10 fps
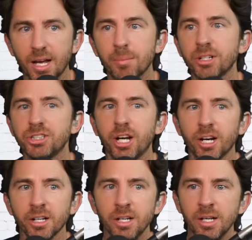I'm going to
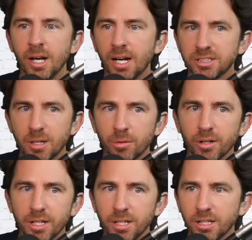share a
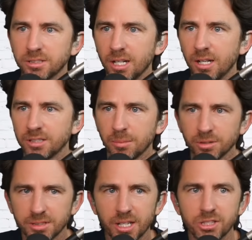summary, a, su a
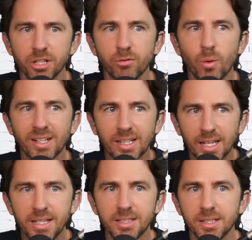summarization of what
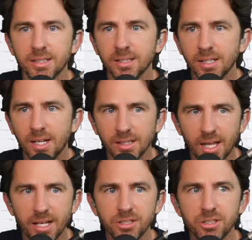Clayton
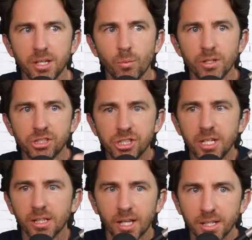alleged and what
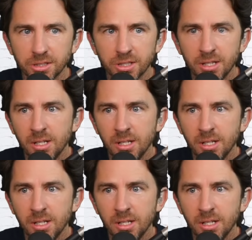she alleged.